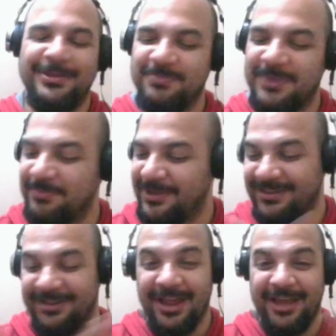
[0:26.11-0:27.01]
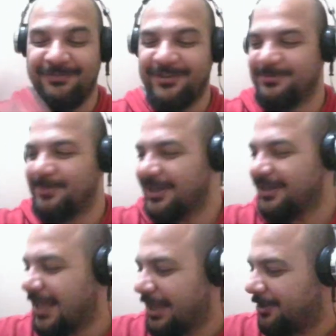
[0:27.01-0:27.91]
Been busy. Life has been
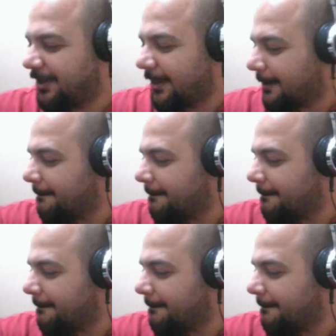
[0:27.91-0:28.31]
chaotic.